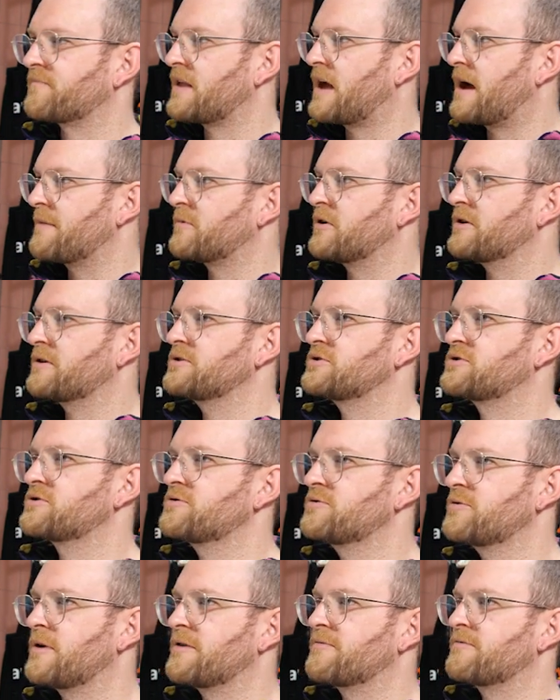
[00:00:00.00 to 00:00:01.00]
I'm going to
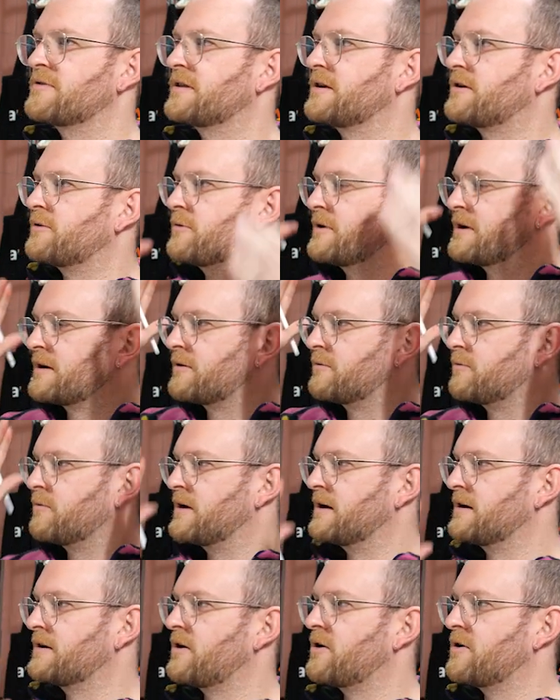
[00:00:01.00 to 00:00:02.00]
do a really quick
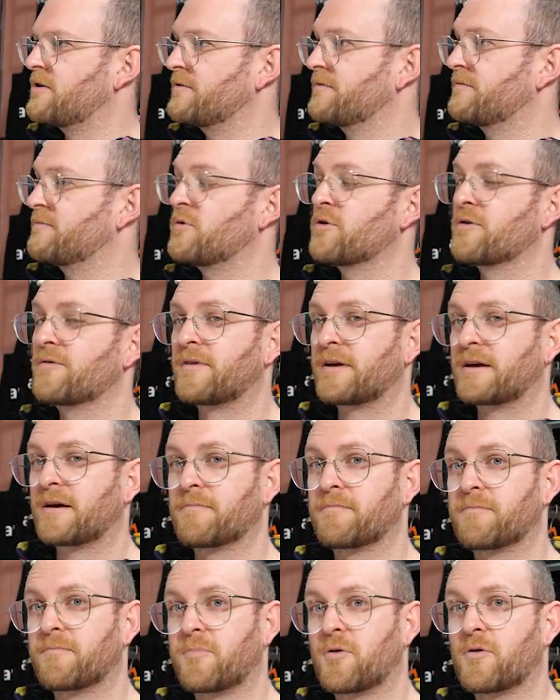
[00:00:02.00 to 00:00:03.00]
one of more of like a
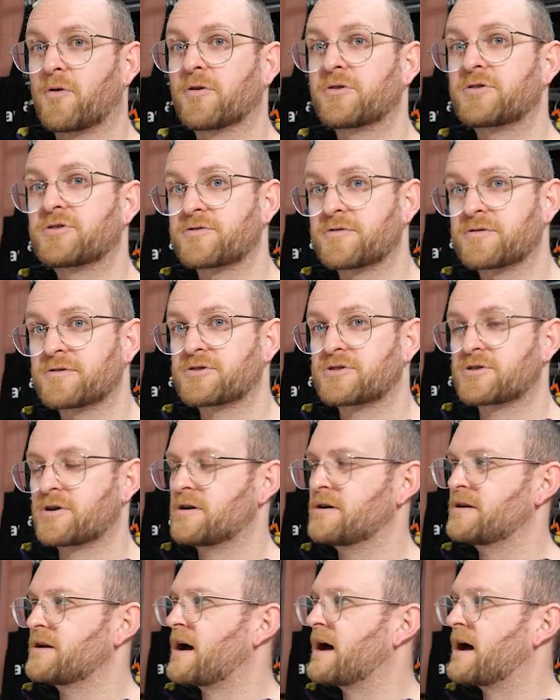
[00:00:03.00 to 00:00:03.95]
portrait shot.